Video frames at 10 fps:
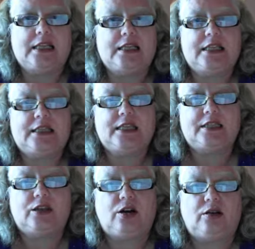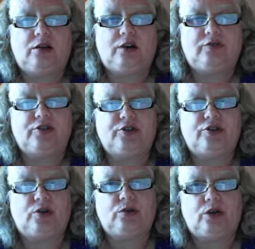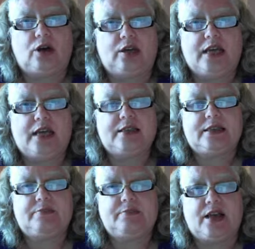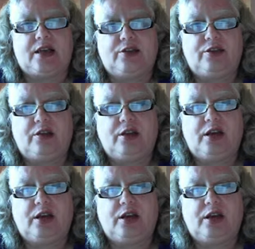This has gone on for so long. It is a myth.